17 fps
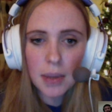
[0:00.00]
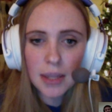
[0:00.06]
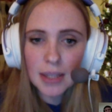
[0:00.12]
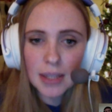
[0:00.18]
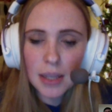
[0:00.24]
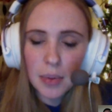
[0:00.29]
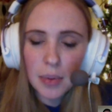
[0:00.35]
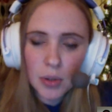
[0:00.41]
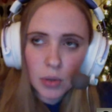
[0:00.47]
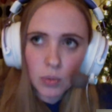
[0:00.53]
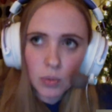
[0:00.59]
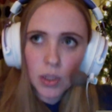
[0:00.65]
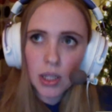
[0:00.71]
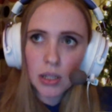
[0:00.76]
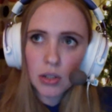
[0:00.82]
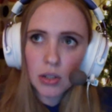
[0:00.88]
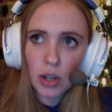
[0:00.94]
this episode
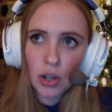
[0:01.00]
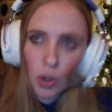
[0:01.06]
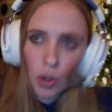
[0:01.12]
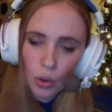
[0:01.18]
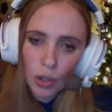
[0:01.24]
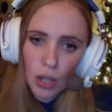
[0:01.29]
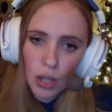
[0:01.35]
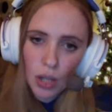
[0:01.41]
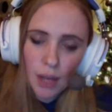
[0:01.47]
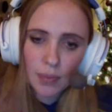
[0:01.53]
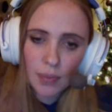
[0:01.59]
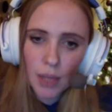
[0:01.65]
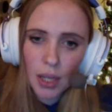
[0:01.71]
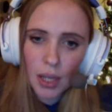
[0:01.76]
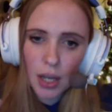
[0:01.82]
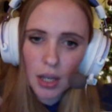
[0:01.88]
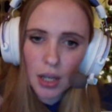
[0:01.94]
we saw
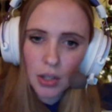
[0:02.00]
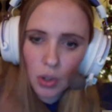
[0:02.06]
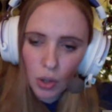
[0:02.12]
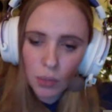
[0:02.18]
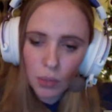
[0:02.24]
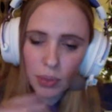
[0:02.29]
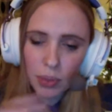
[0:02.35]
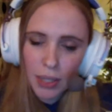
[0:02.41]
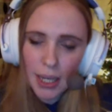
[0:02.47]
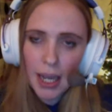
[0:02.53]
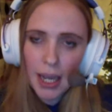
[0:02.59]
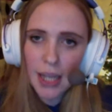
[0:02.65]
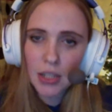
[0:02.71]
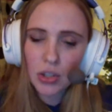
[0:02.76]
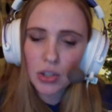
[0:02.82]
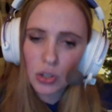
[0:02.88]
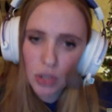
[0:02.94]
Nolan play
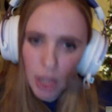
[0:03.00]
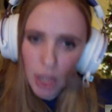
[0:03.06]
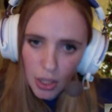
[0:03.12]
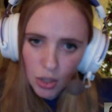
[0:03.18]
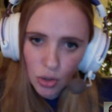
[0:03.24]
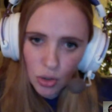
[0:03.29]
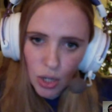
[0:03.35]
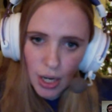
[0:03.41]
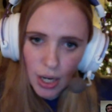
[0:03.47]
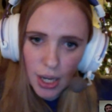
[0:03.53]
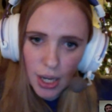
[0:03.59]
as Nathan Drake,